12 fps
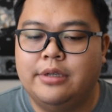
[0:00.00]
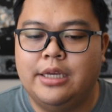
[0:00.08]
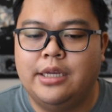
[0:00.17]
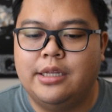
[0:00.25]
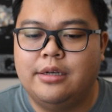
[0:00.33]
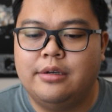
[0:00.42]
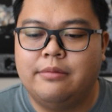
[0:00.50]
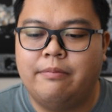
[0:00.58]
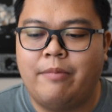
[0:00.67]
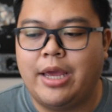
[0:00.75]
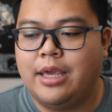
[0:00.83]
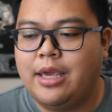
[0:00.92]
in
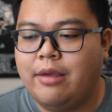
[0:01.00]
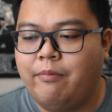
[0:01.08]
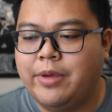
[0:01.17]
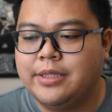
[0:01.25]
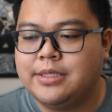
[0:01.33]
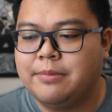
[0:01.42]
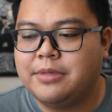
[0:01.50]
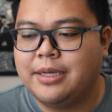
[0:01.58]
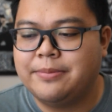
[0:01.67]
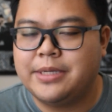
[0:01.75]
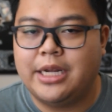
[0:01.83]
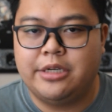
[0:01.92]
my campaign,
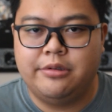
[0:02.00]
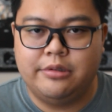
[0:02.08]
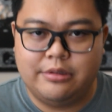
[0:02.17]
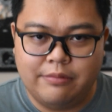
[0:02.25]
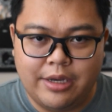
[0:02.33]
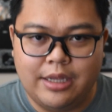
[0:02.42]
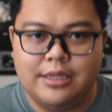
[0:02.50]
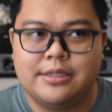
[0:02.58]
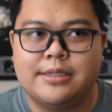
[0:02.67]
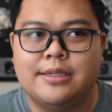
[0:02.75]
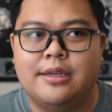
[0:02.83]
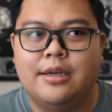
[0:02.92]
sometimes natural
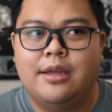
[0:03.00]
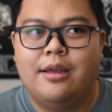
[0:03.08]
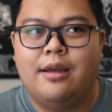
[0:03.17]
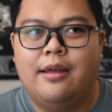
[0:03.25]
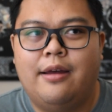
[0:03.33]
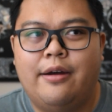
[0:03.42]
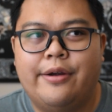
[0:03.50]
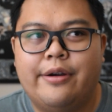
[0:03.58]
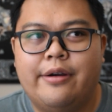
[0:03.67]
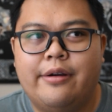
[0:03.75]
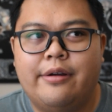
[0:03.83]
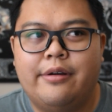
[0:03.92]
20s
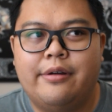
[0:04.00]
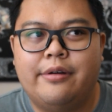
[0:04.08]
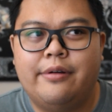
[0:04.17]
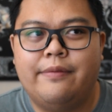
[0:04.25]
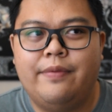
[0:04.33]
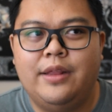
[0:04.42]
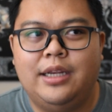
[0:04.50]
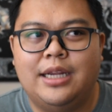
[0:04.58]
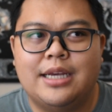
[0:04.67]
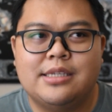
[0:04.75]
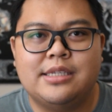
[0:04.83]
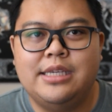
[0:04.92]
are
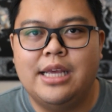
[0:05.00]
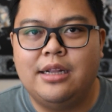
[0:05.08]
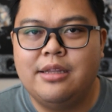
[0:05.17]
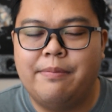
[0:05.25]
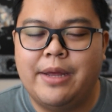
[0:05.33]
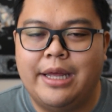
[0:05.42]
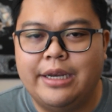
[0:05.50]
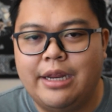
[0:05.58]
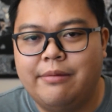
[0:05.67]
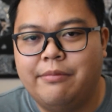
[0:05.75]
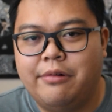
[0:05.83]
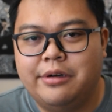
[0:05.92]
less yelled about
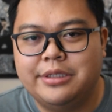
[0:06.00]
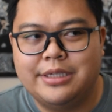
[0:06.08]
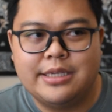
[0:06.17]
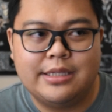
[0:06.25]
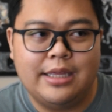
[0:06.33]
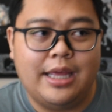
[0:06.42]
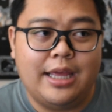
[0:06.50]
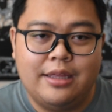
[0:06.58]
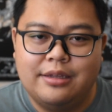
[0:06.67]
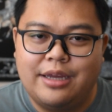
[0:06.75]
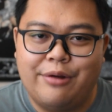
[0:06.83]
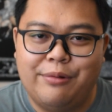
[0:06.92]
and more just,
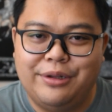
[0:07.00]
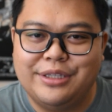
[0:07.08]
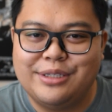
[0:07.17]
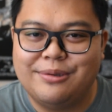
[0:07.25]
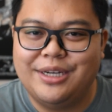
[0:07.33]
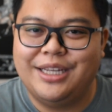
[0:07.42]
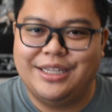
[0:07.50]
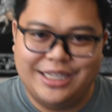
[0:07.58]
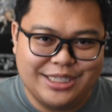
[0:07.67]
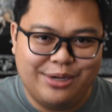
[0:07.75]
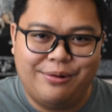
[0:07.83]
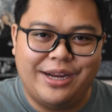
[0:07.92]
I rolled a 20,
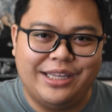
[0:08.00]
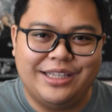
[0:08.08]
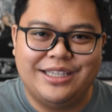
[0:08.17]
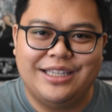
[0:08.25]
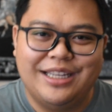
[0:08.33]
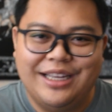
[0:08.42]
that's great.